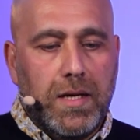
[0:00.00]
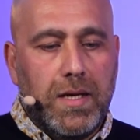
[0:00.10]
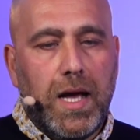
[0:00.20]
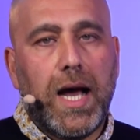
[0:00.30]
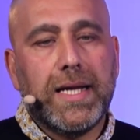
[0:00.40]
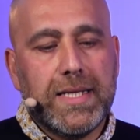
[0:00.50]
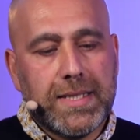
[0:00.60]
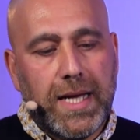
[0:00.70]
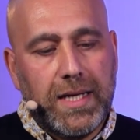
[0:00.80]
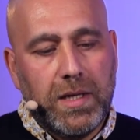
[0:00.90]
highly
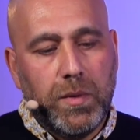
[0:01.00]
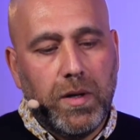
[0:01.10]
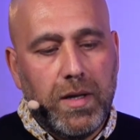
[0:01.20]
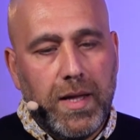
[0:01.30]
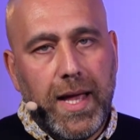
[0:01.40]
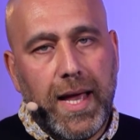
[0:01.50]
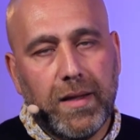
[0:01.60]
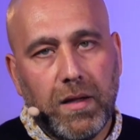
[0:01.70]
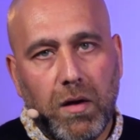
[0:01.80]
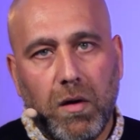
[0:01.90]
scalable,
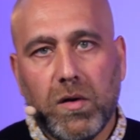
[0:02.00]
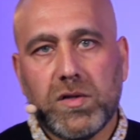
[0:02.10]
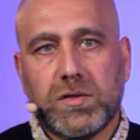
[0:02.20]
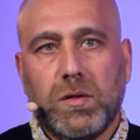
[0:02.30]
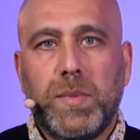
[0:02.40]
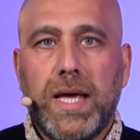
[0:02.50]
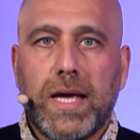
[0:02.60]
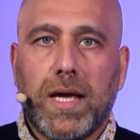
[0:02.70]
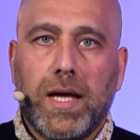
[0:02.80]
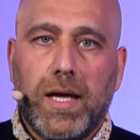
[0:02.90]
and also
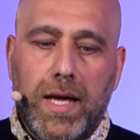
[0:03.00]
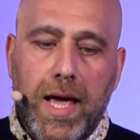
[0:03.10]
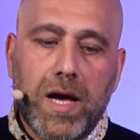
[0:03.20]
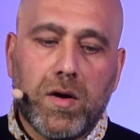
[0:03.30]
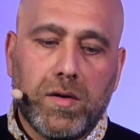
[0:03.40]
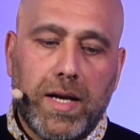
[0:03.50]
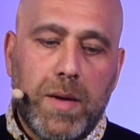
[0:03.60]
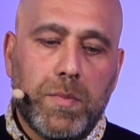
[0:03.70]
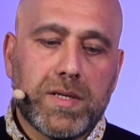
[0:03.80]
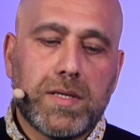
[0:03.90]
being an
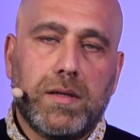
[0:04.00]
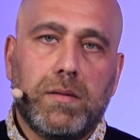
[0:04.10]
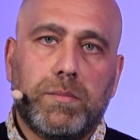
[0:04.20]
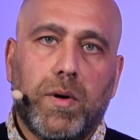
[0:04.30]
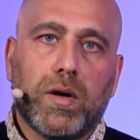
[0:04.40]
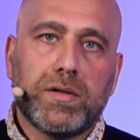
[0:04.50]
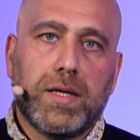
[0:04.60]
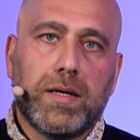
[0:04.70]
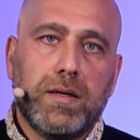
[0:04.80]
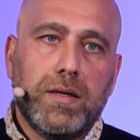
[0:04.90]
eco-labeled
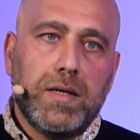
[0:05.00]
partner